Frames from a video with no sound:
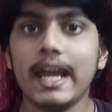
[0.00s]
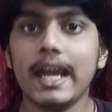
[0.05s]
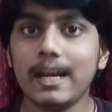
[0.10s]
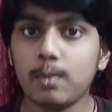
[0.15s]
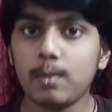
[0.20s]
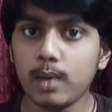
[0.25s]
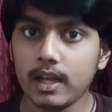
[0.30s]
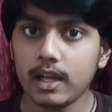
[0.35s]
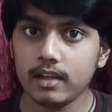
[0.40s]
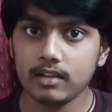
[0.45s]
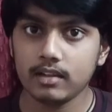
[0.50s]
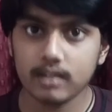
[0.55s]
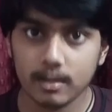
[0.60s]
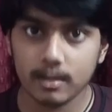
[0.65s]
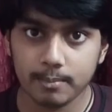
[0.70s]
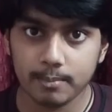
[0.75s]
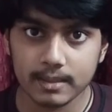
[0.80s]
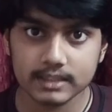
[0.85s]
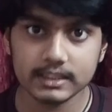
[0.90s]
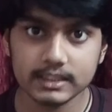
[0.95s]
It will either
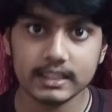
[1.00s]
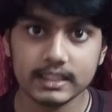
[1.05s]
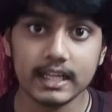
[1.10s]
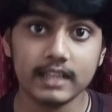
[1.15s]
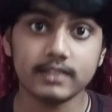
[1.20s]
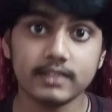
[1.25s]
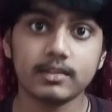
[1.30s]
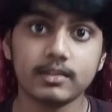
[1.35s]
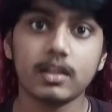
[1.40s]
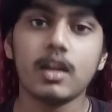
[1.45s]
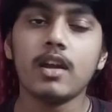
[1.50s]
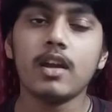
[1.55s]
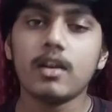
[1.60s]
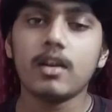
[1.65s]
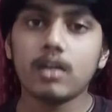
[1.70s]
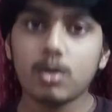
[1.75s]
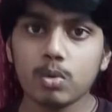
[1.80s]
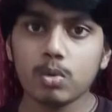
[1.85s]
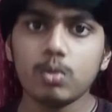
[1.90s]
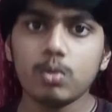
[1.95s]
represent as
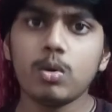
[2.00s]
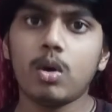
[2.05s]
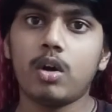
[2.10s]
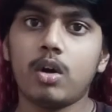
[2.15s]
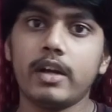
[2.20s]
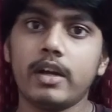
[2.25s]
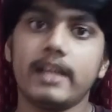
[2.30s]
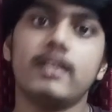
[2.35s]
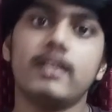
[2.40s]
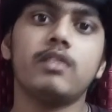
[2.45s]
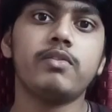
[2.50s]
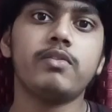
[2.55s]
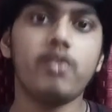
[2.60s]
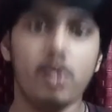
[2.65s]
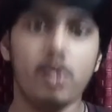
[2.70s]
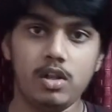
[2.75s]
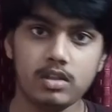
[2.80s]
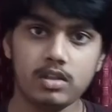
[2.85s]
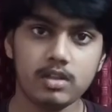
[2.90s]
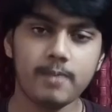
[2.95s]
true or either
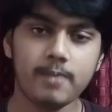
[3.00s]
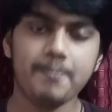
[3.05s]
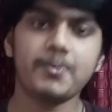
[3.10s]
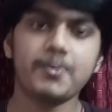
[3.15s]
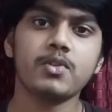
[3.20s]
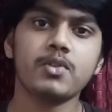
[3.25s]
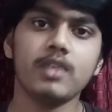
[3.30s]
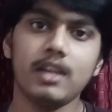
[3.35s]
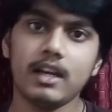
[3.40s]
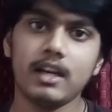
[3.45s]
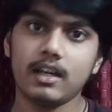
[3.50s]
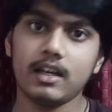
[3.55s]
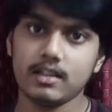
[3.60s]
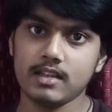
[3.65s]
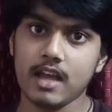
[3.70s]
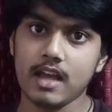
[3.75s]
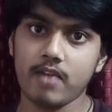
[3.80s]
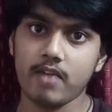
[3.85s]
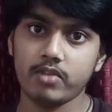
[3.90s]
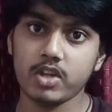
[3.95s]
false. So let
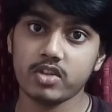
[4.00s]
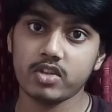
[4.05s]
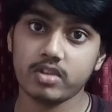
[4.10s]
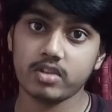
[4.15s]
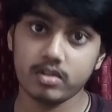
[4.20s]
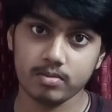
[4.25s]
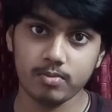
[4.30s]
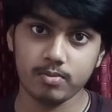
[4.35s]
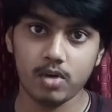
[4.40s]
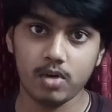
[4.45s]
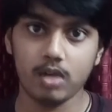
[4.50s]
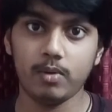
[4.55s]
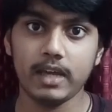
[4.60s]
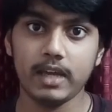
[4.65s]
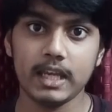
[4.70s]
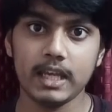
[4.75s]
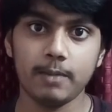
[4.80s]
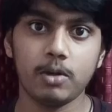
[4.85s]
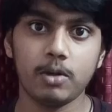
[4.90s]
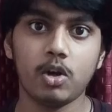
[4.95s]
us have just a small
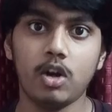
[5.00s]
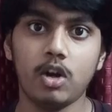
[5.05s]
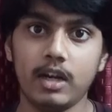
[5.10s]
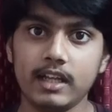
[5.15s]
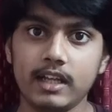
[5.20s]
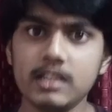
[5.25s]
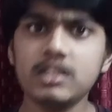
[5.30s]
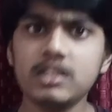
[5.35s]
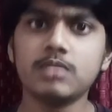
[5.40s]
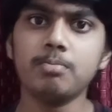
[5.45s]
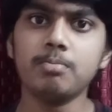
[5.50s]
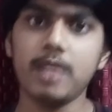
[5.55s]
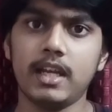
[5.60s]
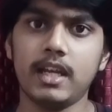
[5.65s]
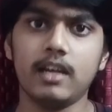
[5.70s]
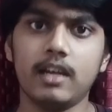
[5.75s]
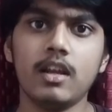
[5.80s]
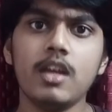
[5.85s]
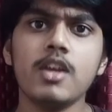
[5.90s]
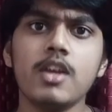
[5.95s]
variable called is
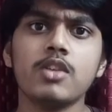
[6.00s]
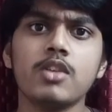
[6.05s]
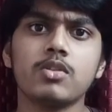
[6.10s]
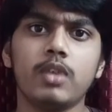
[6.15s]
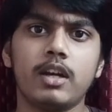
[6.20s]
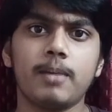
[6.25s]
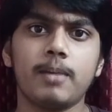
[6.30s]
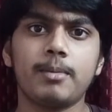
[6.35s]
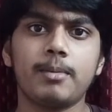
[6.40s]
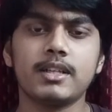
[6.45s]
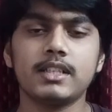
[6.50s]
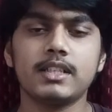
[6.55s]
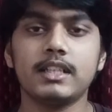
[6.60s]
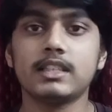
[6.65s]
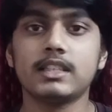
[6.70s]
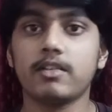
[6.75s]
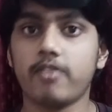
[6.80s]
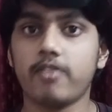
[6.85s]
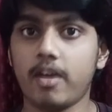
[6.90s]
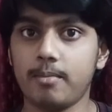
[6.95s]
male. So it
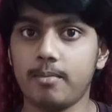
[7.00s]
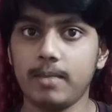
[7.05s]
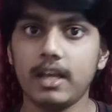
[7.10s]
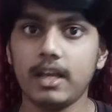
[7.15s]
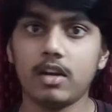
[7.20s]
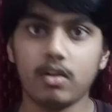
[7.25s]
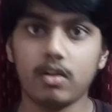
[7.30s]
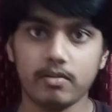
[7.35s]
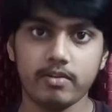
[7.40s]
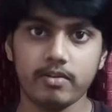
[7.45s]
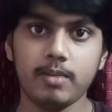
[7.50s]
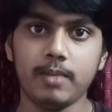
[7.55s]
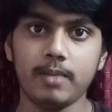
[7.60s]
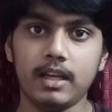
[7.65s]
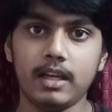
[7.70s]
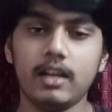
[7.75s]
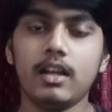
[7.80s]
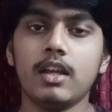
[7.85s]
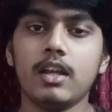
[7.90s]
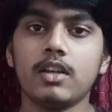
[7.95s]
represents if I am male or
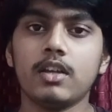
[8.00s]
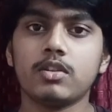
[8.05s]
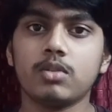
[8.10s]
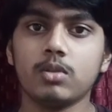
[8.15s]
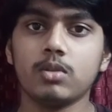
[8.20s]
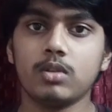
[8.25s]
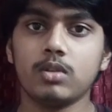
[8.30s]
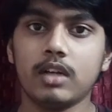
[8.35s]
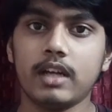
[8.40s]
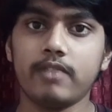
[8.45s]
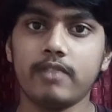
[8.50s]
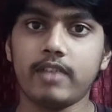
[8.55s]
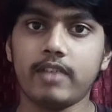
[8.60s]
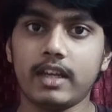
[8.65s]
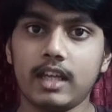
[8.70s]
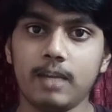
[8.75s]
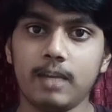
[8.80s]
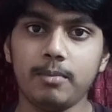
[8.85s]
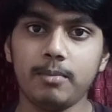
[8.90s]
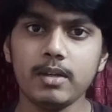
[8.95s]
female. So if I
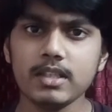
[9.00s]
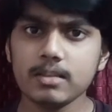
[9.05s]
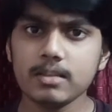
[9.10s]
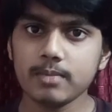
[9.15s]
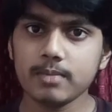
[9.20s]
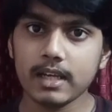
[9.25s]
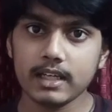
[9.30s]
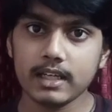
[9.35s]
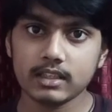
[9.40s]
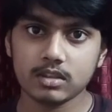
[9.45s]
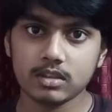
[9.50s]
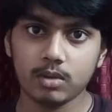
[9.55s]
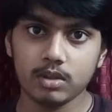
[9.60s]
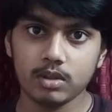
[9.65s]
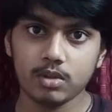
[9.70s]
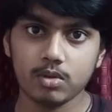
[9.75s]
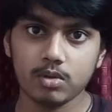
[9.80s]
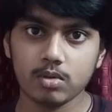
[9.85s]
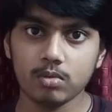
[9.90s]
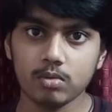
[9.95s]
keep is male is
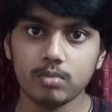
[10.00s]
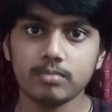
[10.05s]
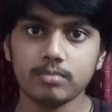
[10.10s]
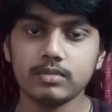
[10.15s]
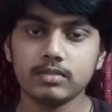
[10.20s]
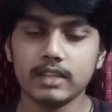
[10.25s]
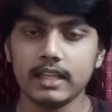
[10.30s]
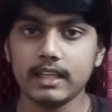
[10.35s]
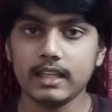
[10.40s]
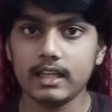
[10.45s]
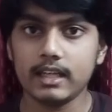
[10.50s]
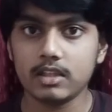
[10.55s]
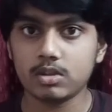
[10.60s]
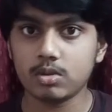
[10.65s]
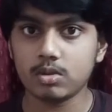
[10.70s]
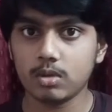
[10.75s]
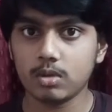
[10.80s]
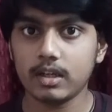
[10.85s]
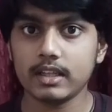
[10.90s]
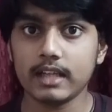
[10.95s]
equal to true, then it is
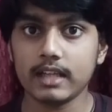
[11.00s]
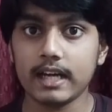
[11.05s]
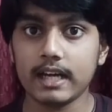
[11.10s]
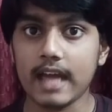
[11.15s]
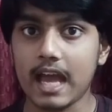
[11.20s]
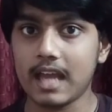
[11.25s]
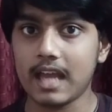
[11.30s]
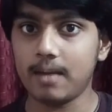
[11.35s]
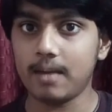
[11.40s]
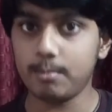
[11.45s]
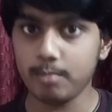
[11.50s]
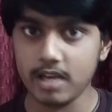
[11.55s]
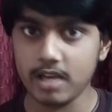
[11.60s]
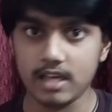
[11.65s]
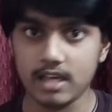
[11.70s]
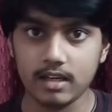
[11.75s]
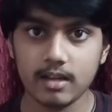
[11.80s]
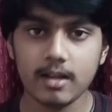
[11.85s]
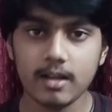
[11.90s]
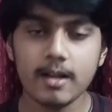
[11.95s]
storing that I am
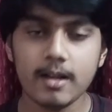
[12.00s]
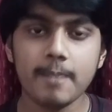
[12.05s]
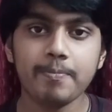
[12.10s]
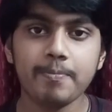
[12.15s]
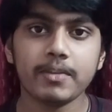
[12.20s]
male.